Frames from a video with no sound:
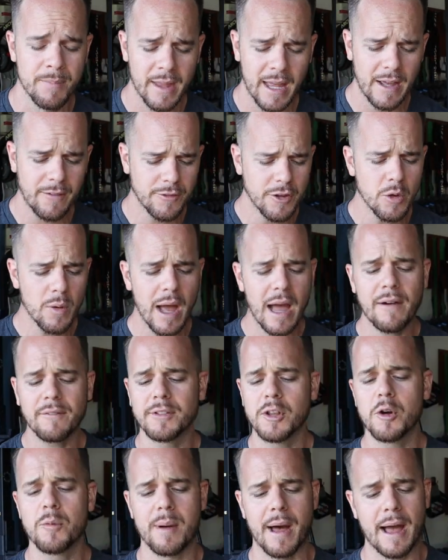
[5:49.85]
If you have
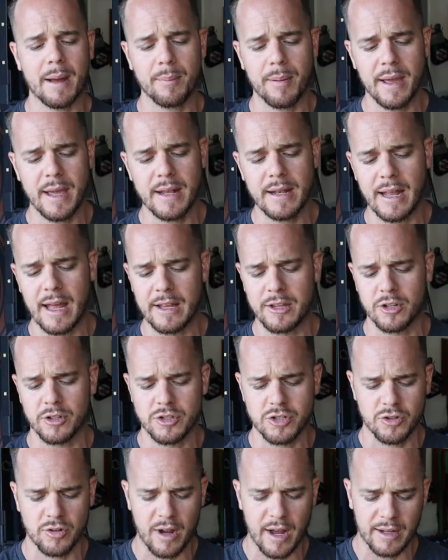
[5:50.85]
low back pain and you're
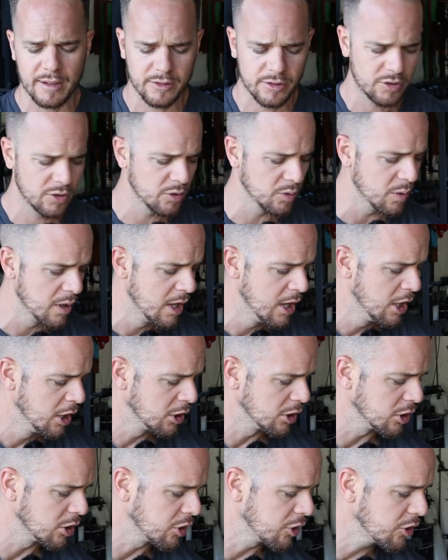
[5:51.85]
trying to
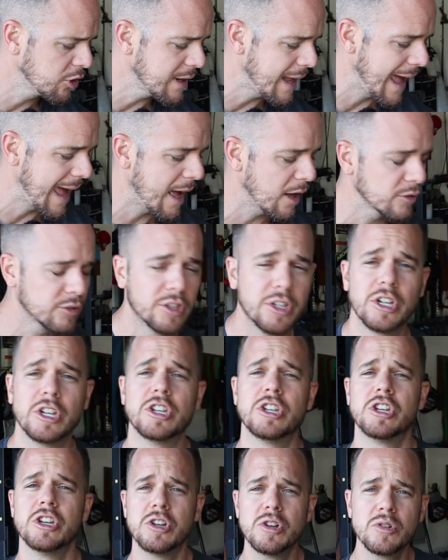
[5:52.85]
learn how to
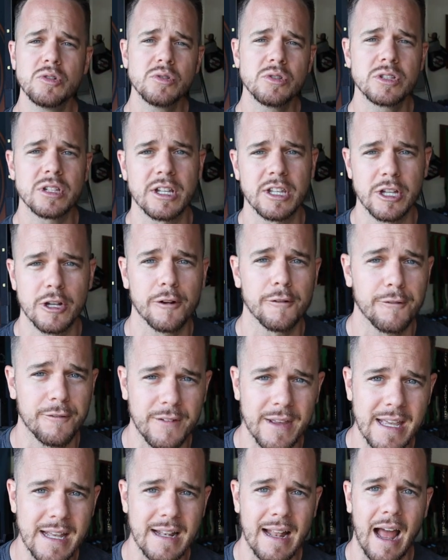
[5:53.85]
use your
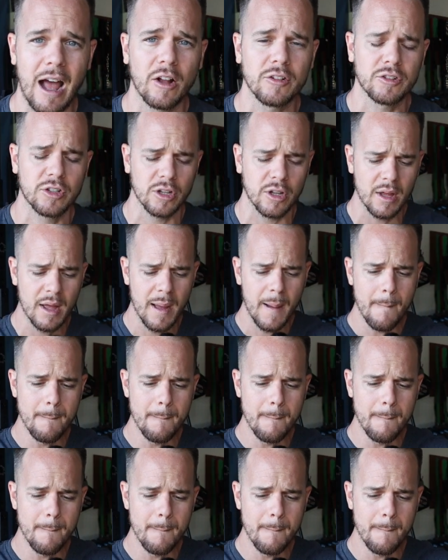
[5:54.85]
feet, how to